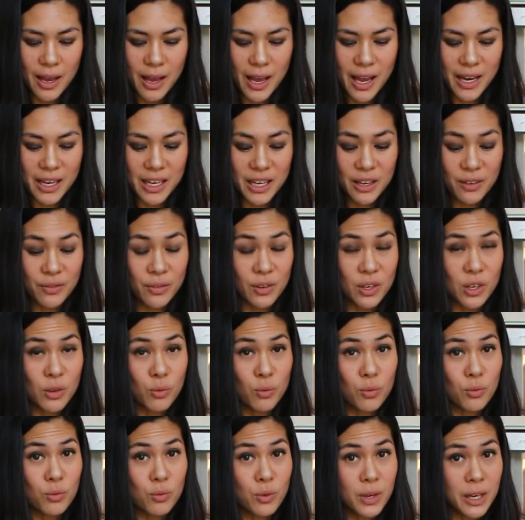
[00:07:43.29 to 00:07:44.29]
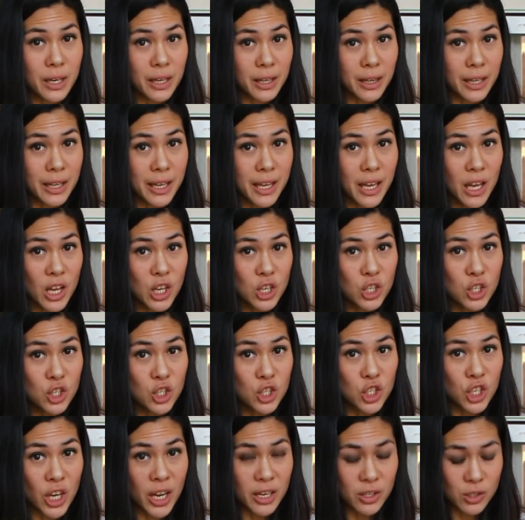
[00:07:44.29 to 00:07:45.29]
and give it a really
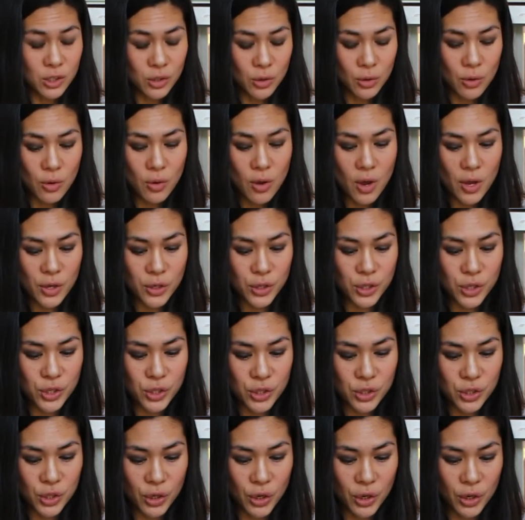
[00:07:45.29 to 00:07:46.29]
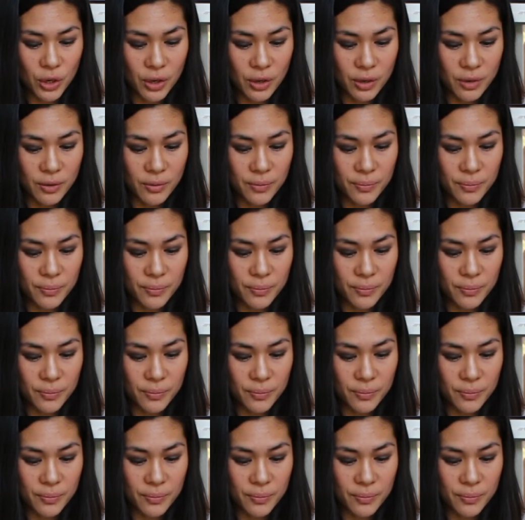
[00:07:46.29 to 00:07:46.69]
gentle stir.